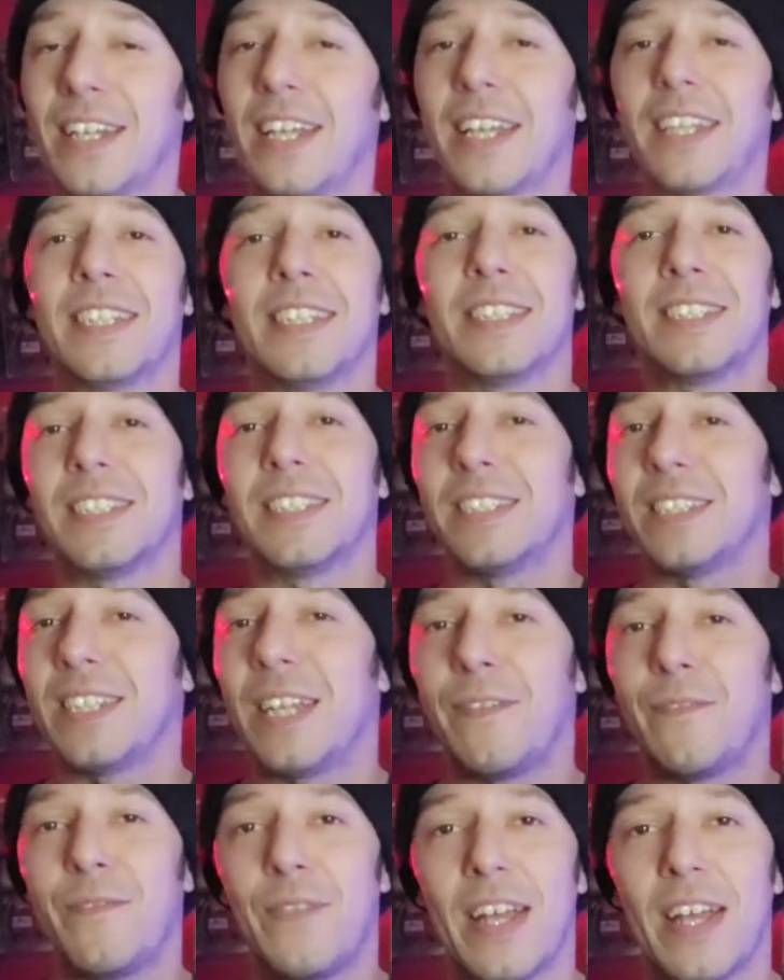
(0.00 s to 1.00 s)
Like, this is
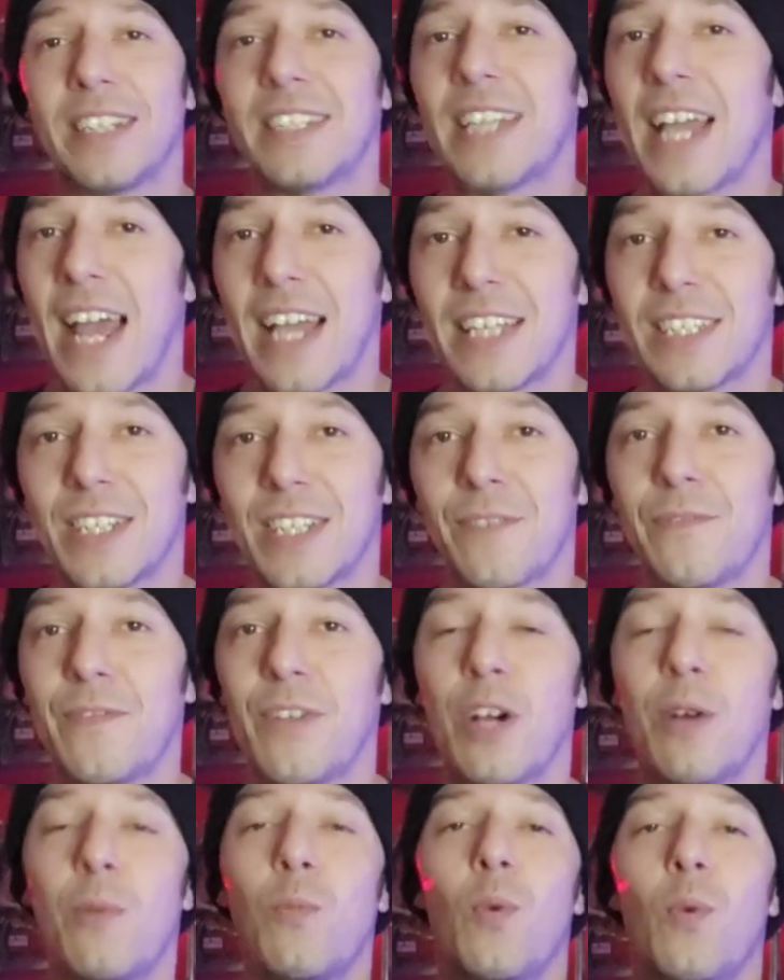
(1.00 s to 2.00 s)
a fantastic
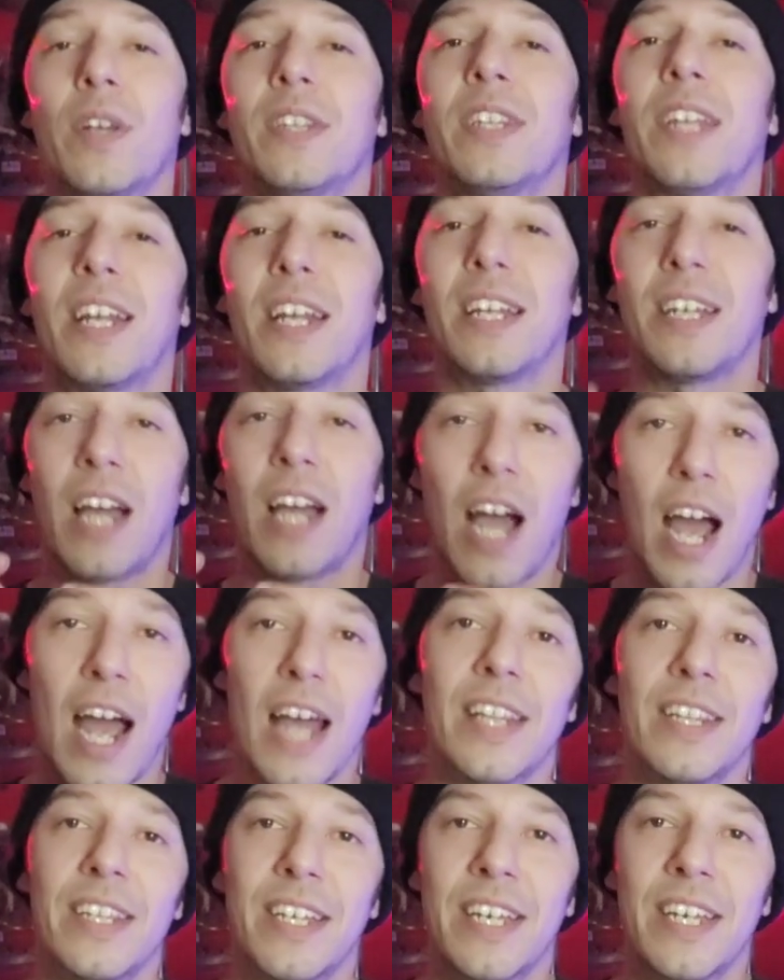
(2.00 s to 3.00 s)
film, one that I
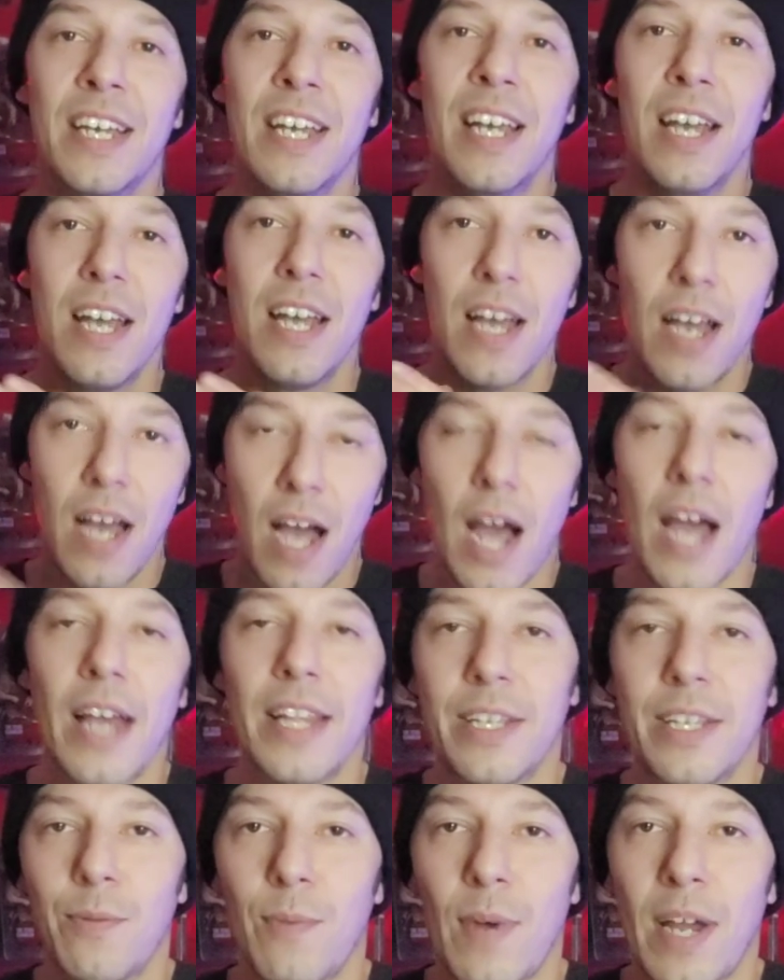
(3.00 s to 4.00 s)
highly,
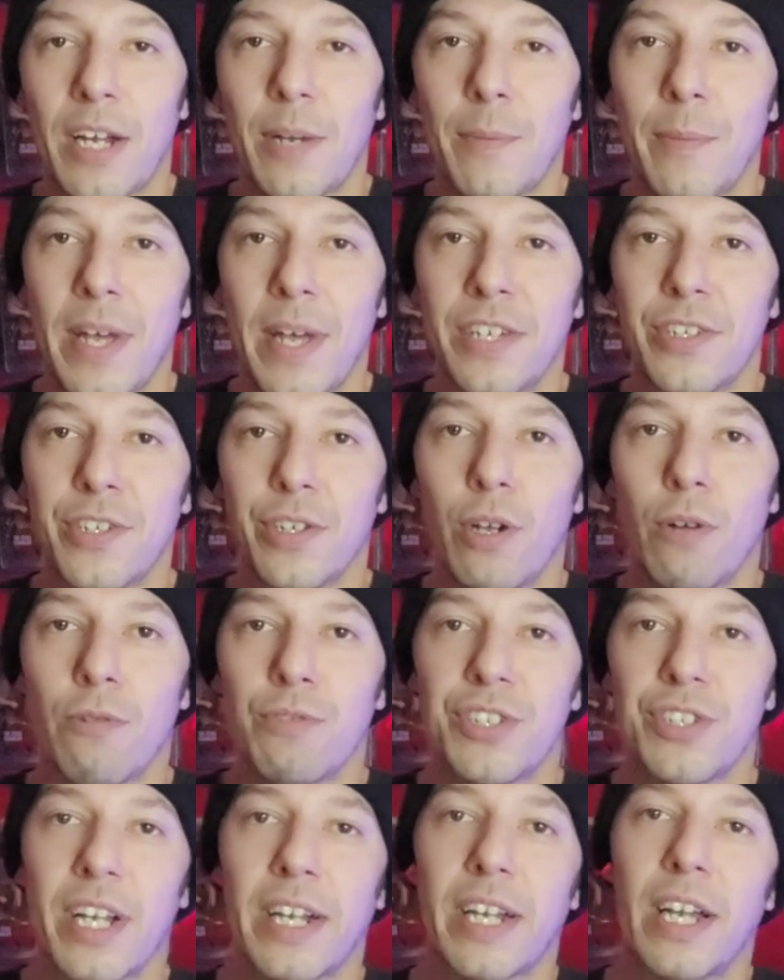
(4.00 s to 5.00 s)
highly recommend you go
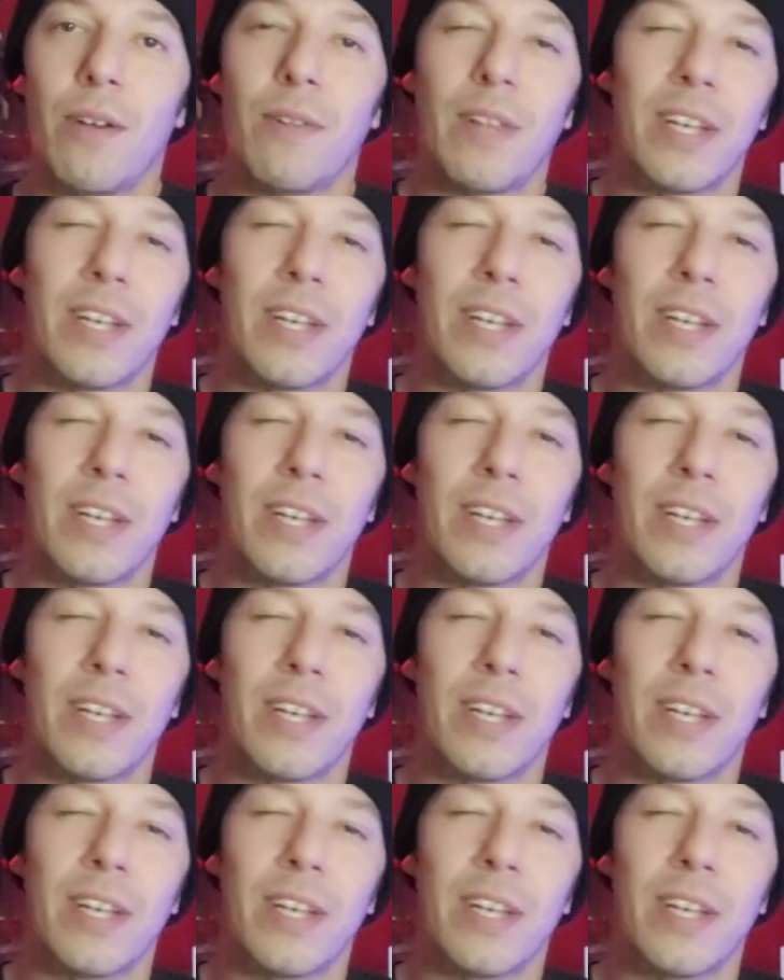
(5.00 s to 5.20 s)
check out.